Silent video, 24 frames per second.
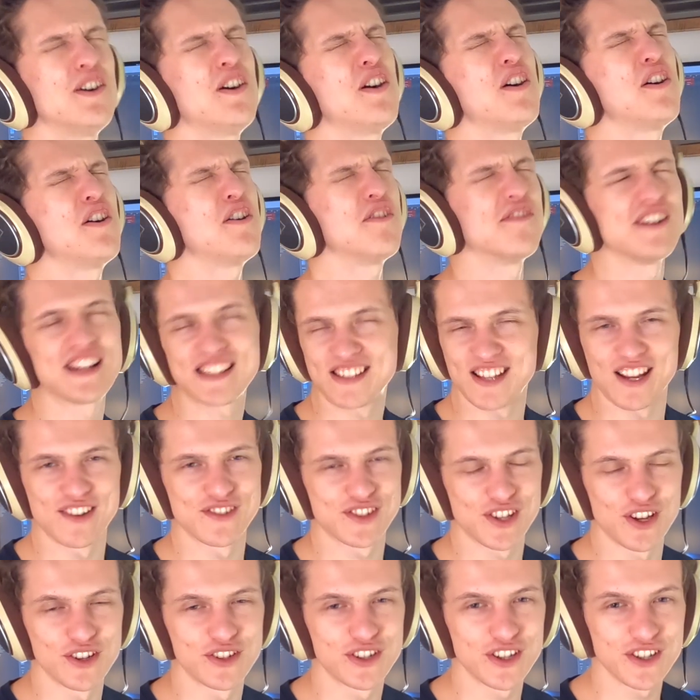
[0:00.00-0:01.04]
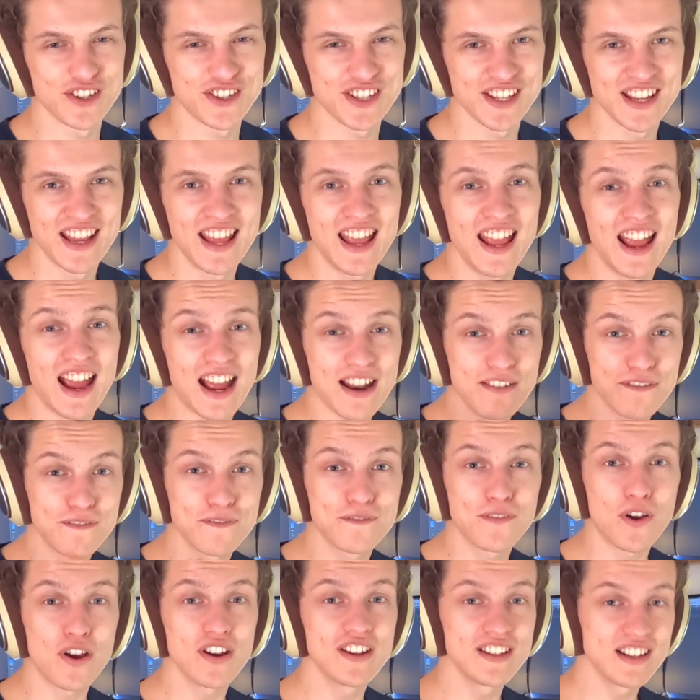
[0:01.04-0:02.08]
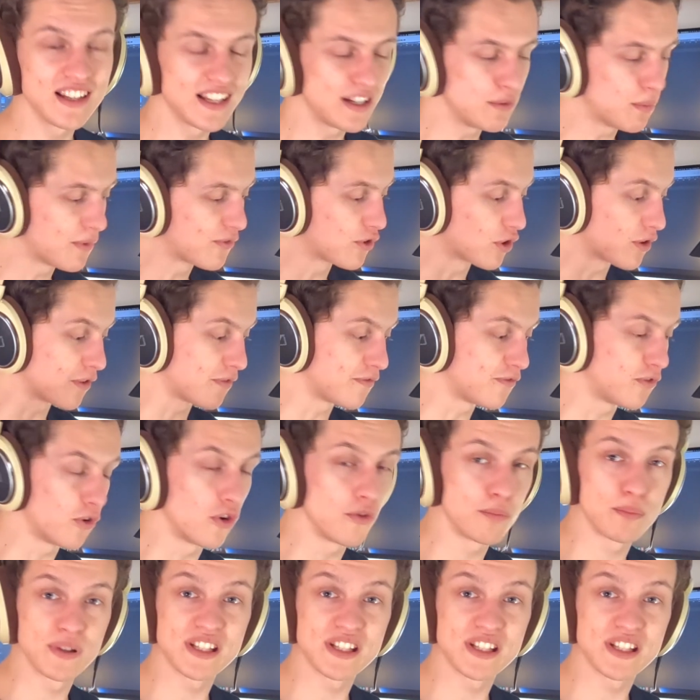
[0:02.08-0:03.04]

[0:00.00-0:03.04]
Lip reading: Oh, that sounds so good. And finally, we've got the 4th